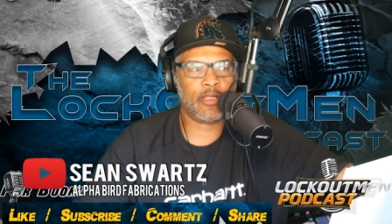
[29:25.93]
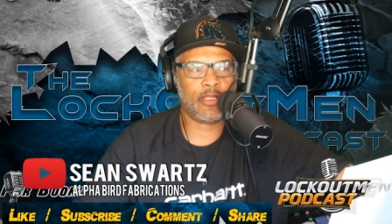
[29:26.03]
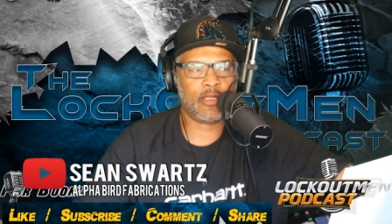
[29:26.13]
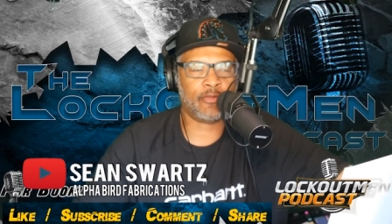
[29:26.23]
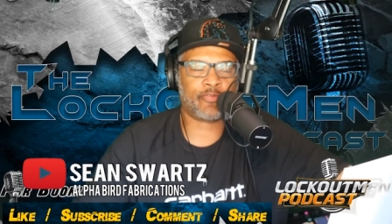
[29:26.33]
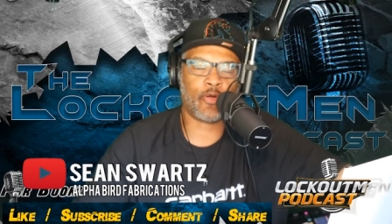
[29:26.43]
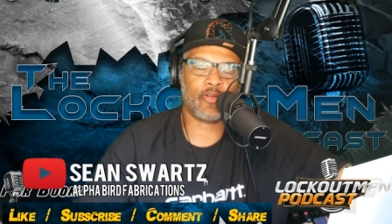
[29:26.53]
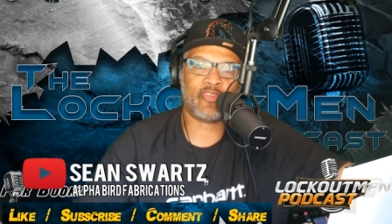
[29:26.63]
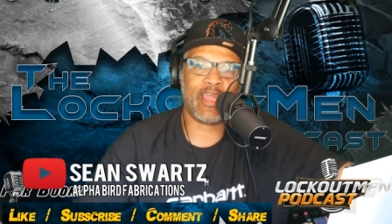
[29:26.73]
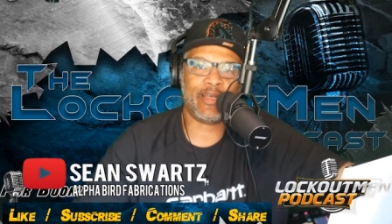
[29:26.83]
Of
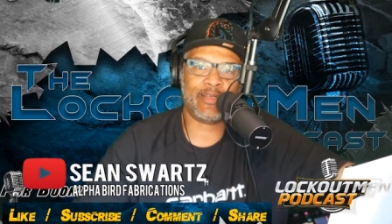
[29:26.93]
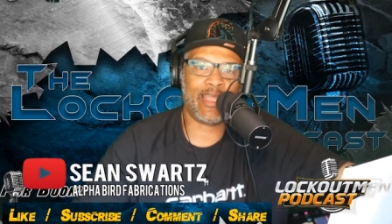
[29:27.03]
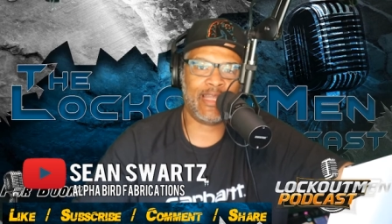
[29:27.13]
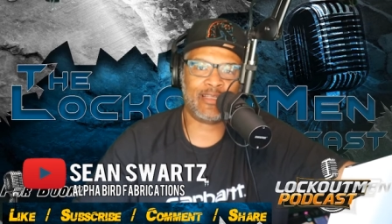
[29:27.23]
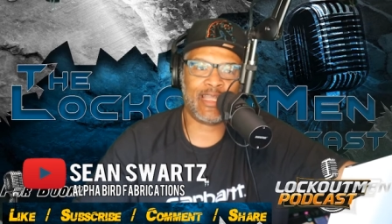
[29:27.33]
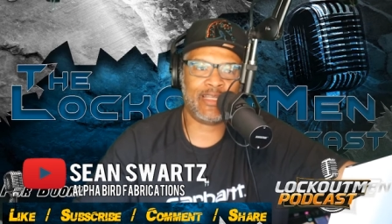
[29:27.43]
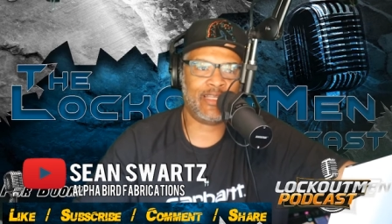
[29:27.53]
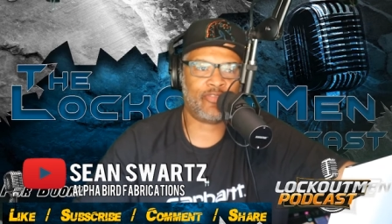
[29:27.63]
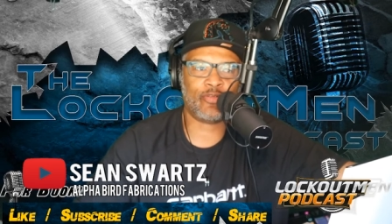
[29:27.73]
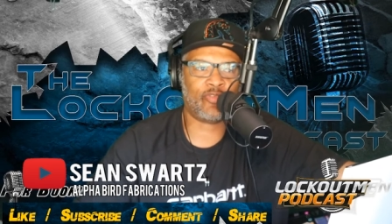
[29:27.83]
course, that that that
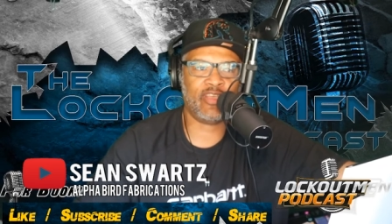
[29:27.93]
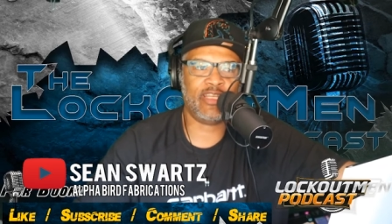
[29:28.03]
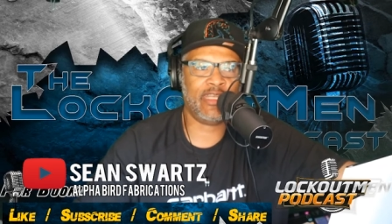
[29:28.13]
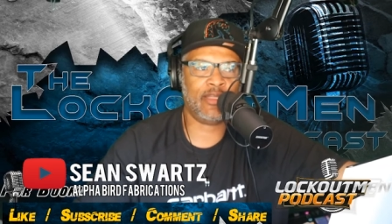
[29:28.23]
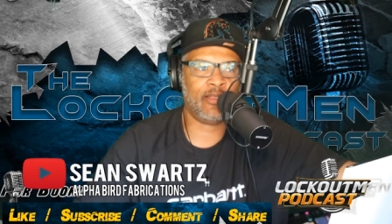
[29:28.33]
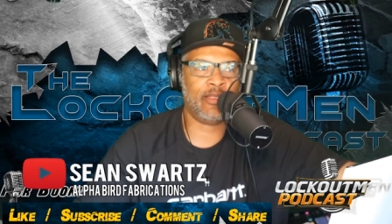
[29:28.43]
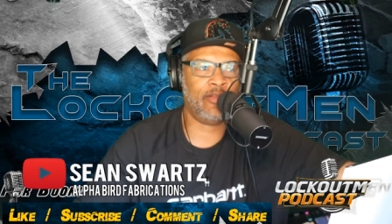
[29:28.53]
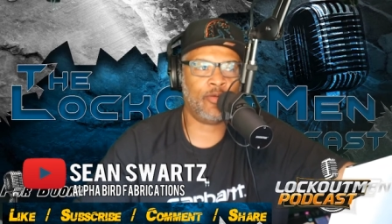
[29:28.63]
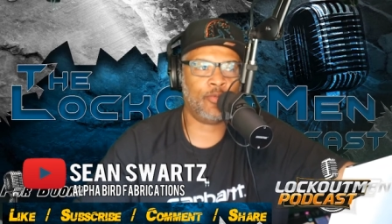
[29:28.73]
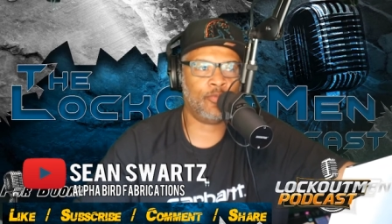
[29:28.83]
hit your CD,
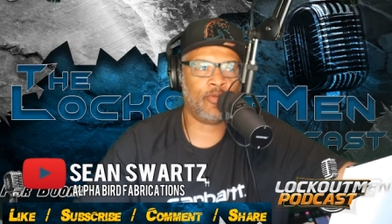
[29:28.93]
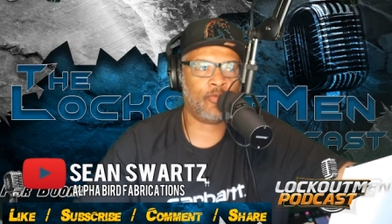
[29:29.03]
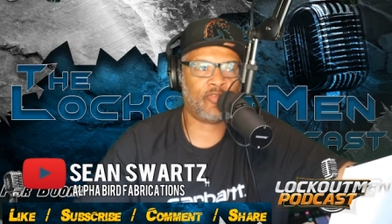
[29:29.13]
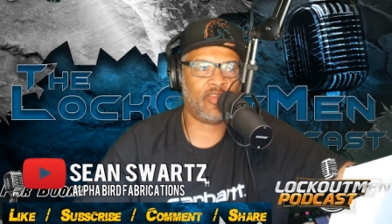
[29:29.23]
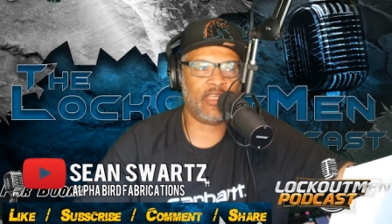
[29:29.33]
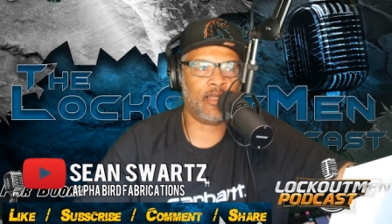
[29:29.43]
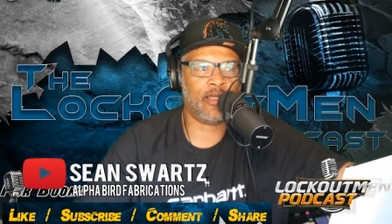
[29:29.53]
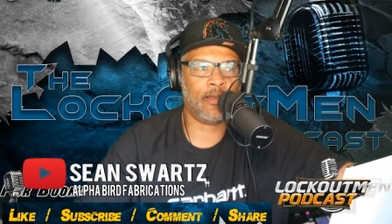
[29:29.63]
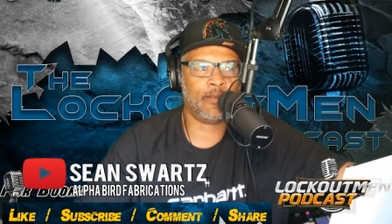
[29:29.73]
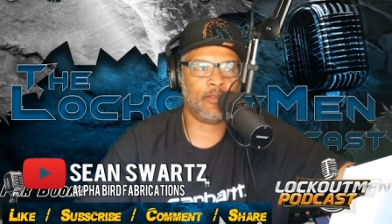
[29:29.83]
you'll see
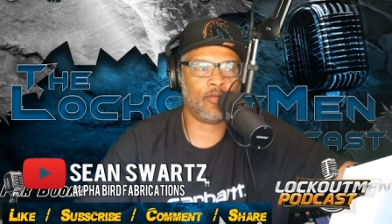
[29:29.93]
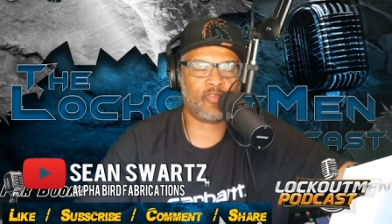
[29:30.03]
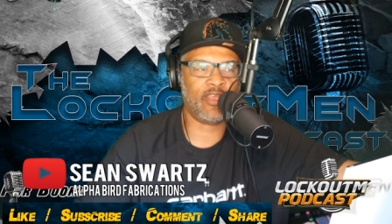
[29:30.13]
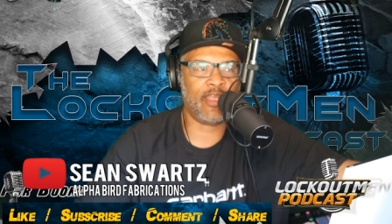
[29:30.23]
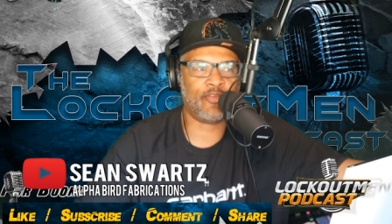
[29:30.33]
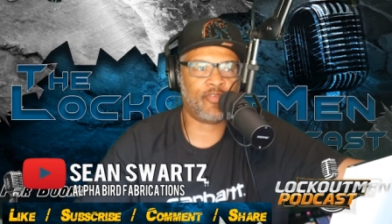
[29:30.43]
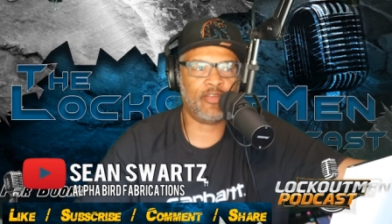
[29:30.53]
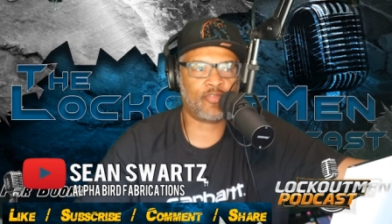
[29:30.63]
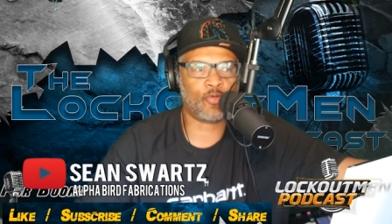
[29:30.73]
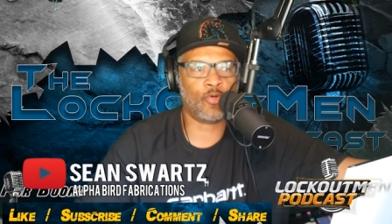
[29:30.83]
uh, you'll see S
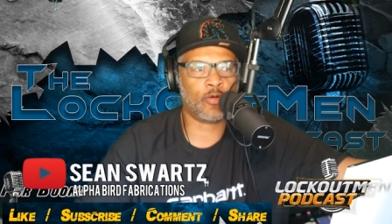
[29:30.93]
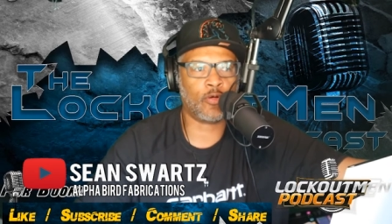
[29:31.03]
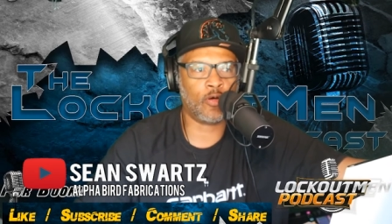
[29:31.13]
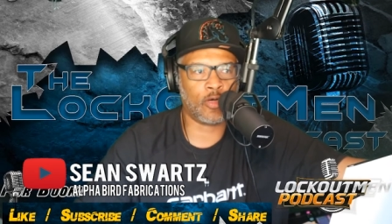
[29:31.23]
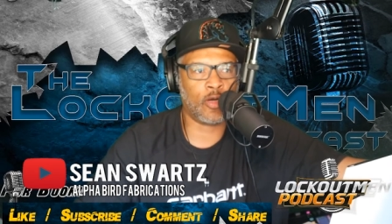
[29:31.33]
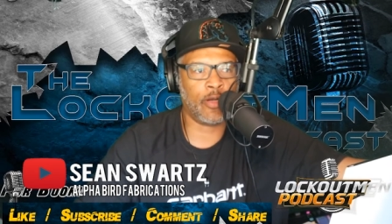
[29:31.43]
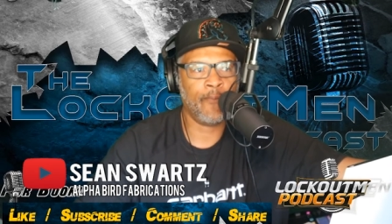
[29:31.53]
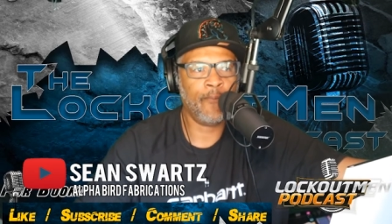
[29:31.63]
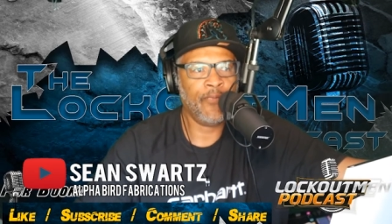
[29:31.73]
A score hard.